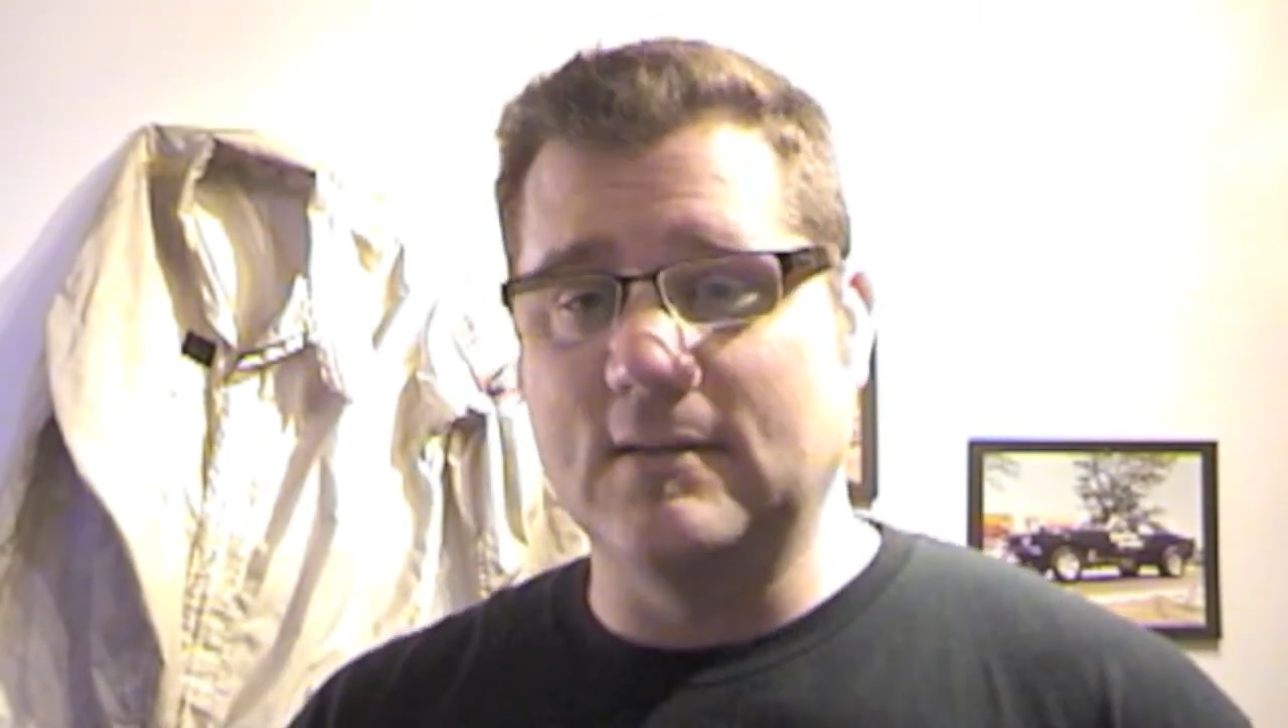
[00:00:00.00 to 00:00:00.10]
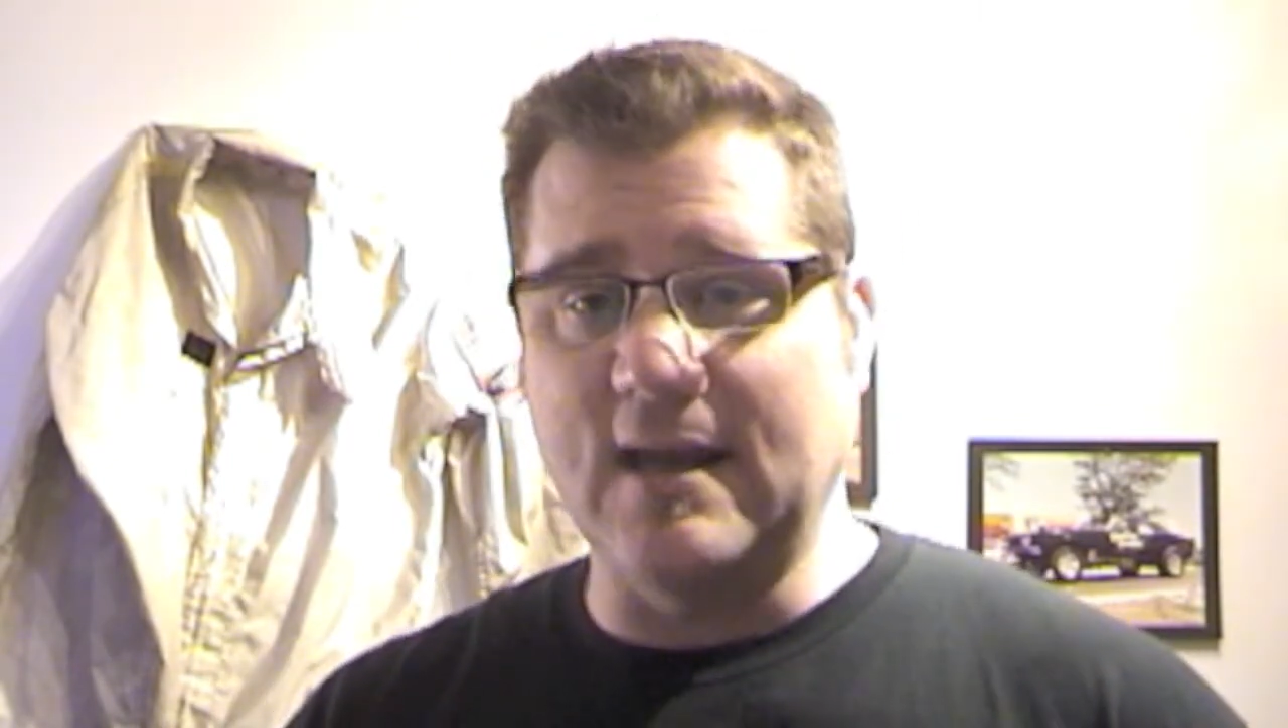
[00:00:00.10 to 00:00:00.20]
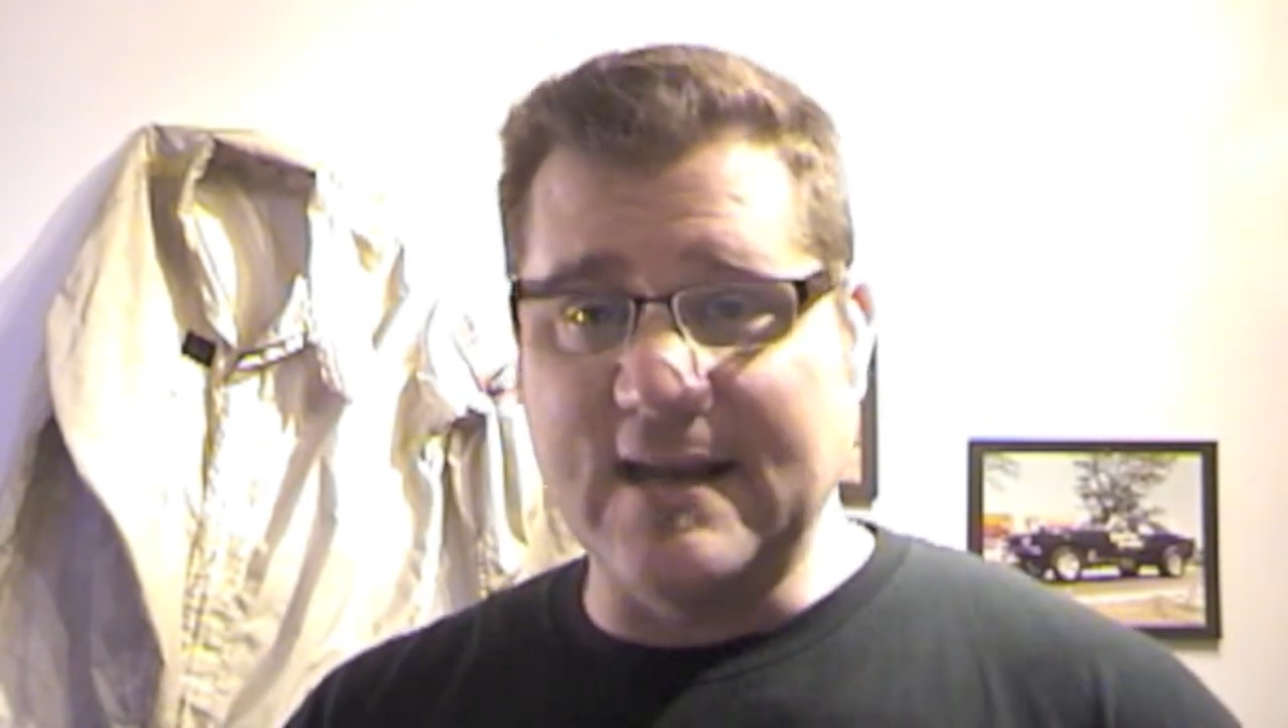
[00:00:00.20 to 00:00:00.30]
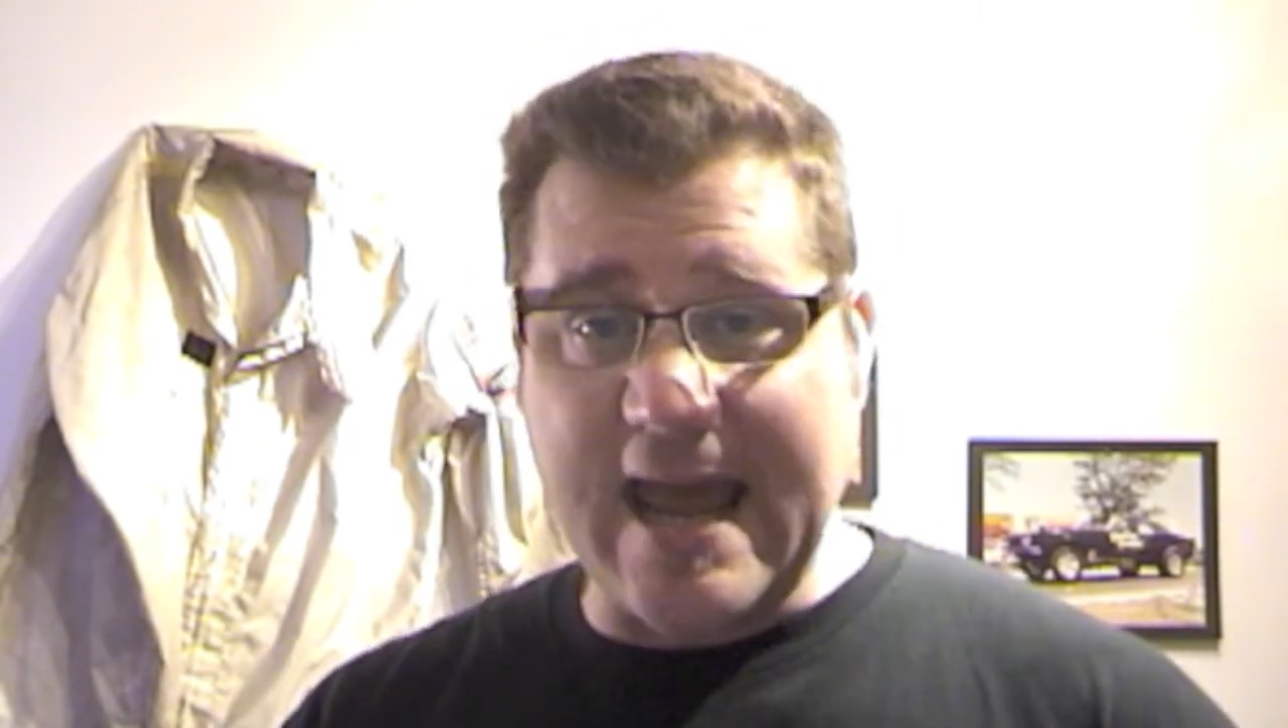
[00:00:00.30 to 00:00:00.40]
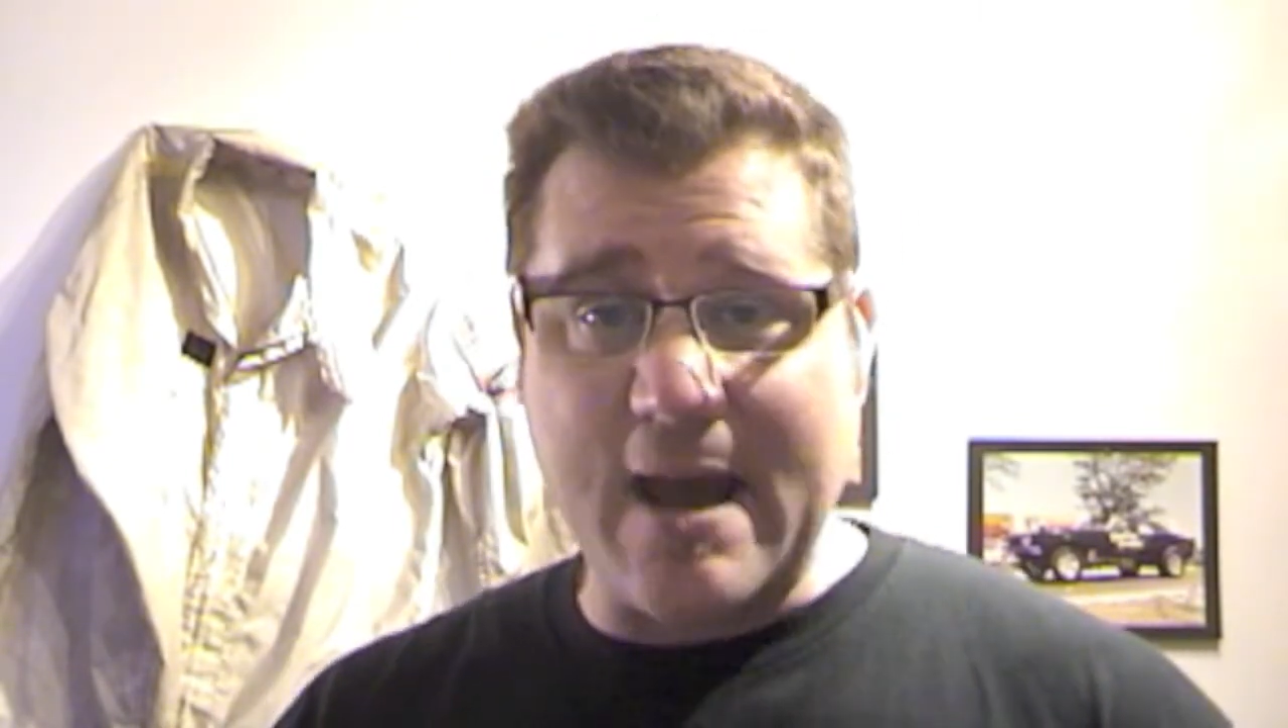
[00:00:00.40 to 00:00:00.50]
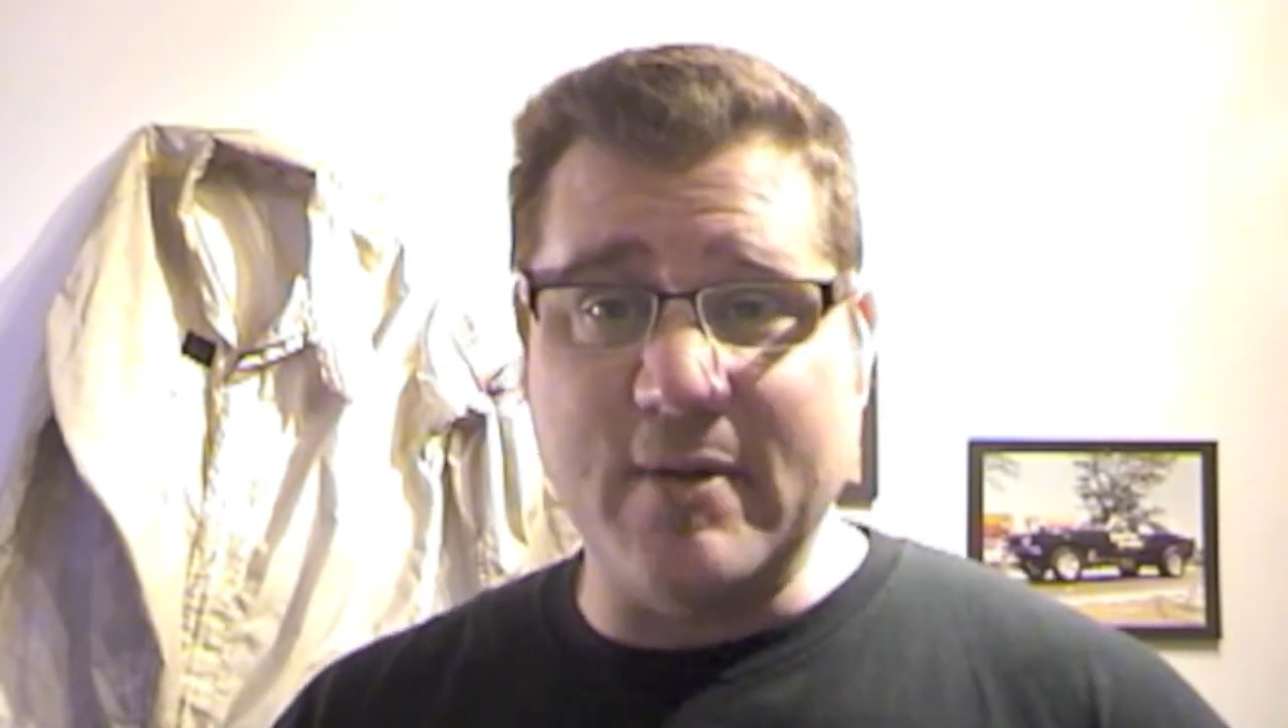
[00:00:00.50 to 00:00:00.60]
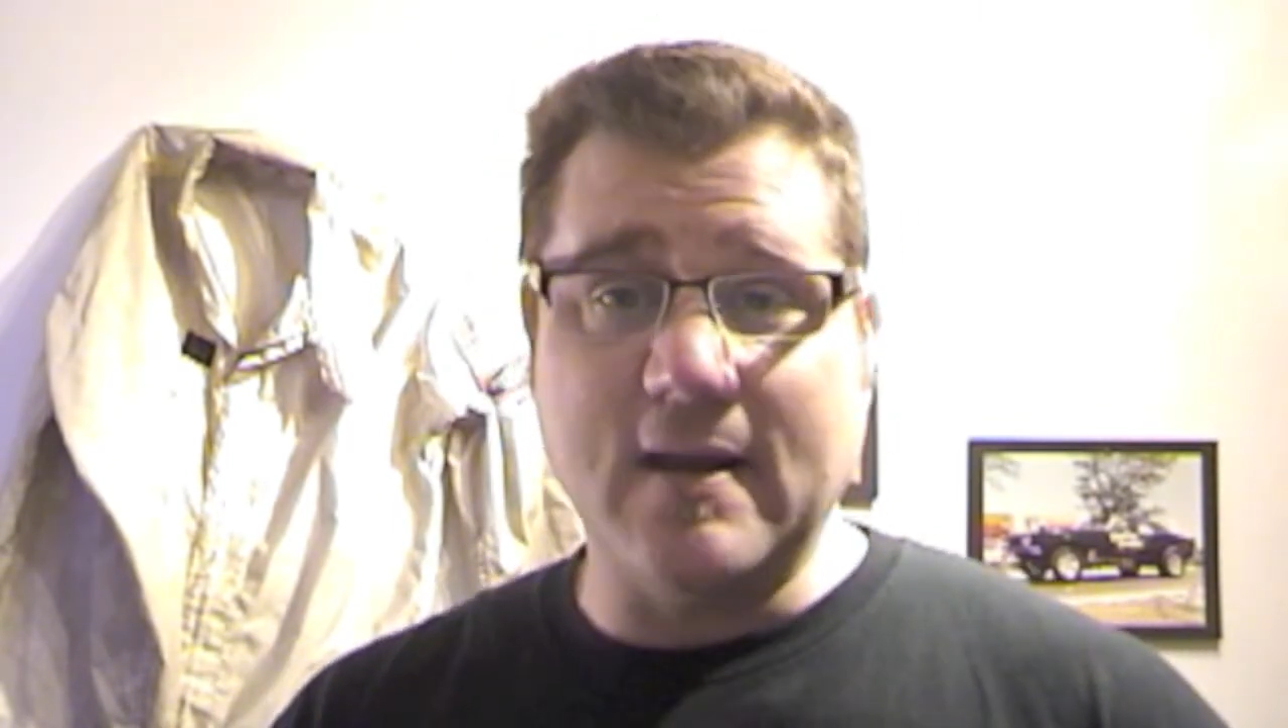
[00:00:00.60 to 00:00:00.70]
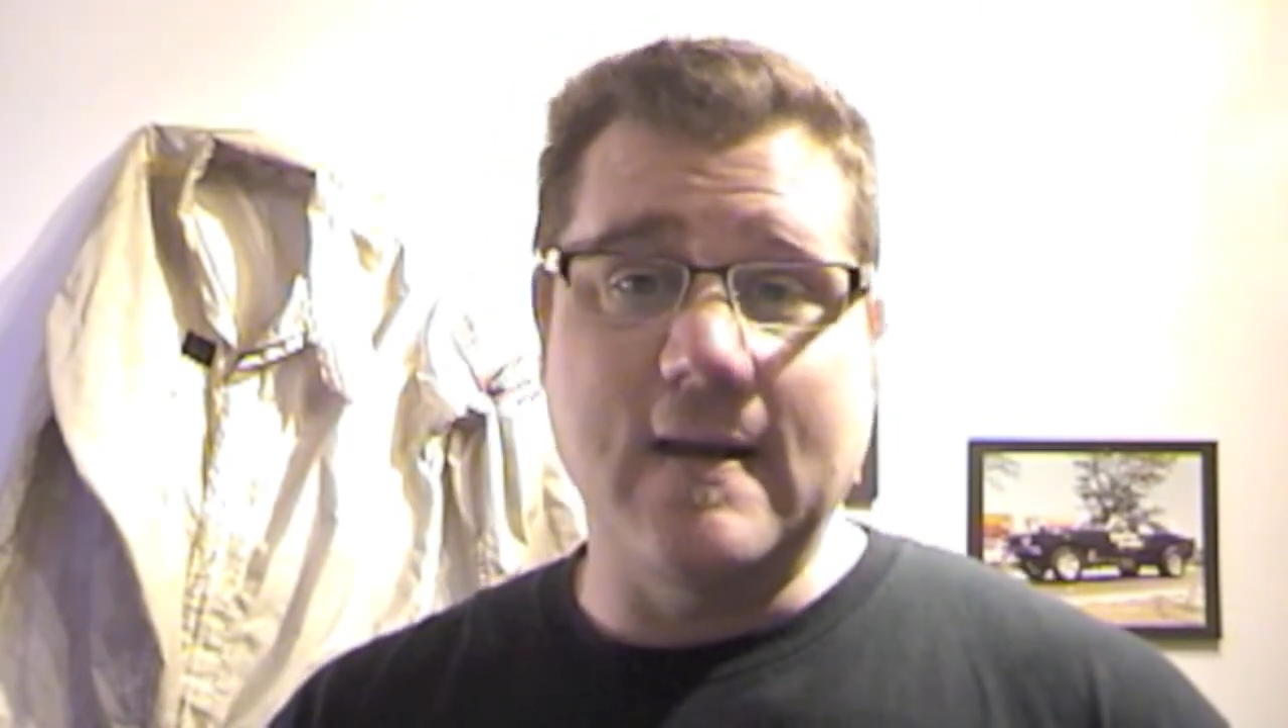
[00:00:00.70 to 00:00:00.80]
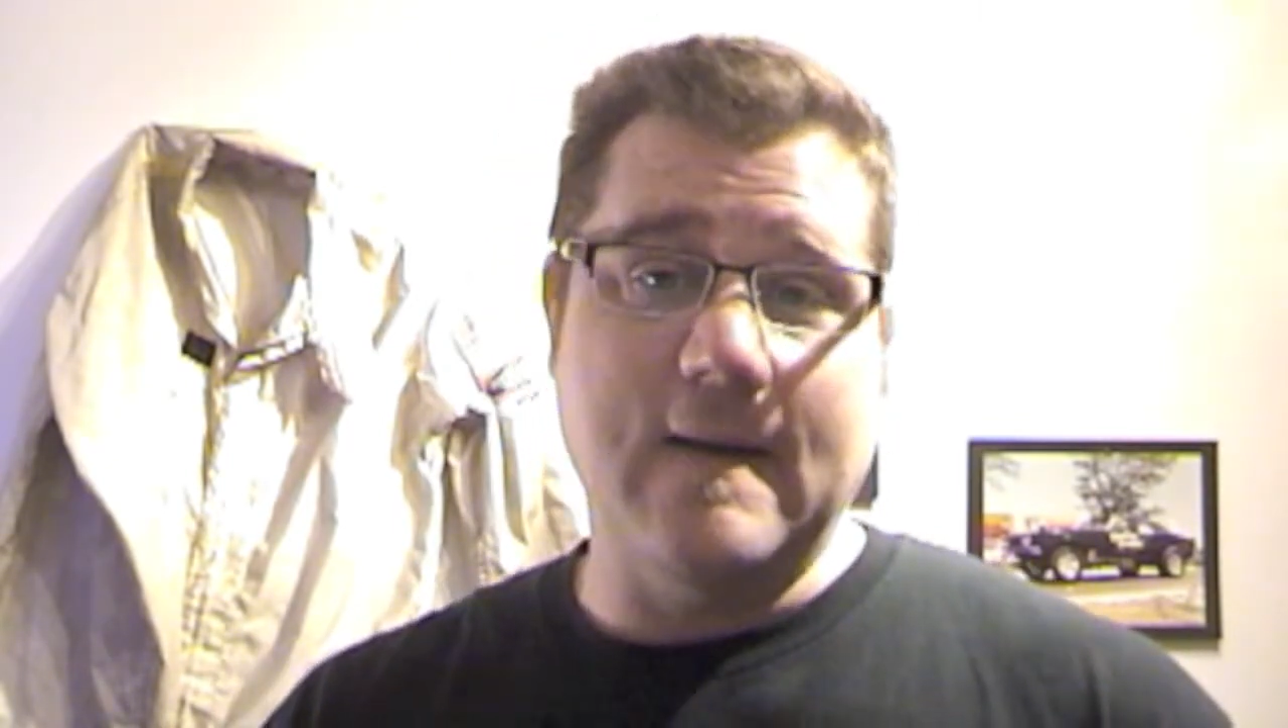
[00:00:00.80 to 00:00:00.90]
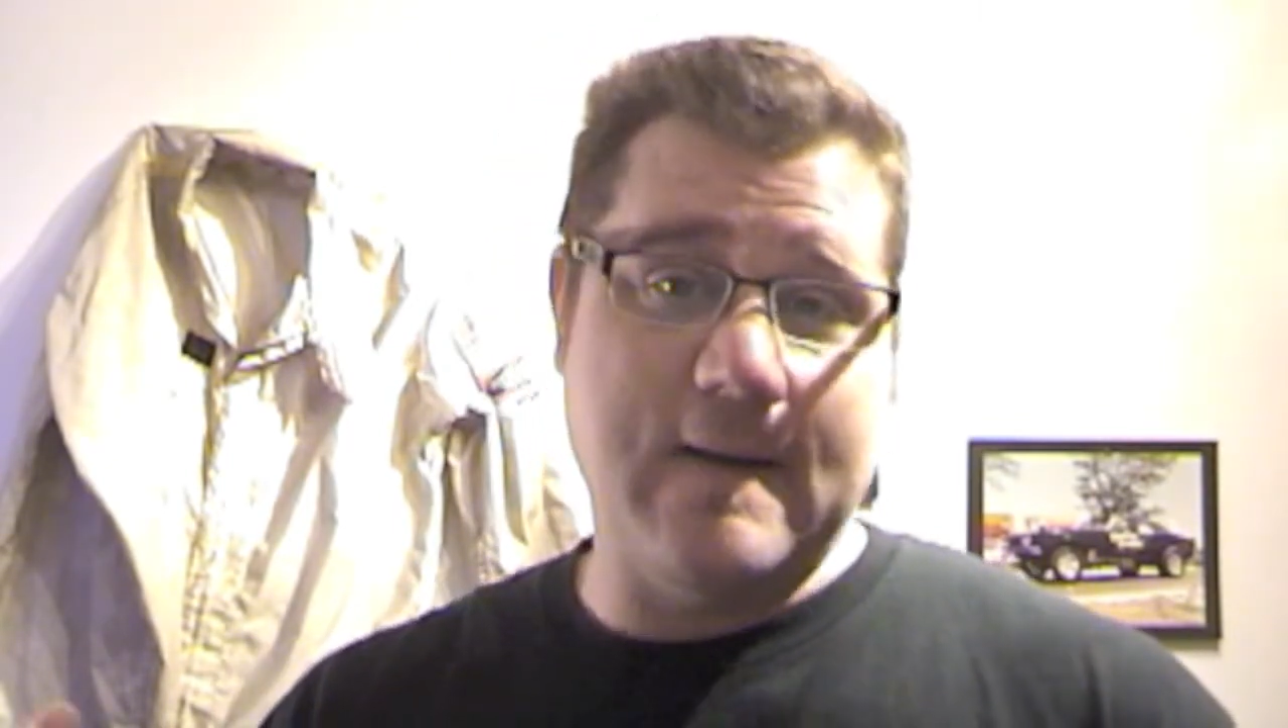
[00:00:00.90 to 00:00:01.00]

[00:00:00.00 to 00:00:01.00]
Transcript: dynamic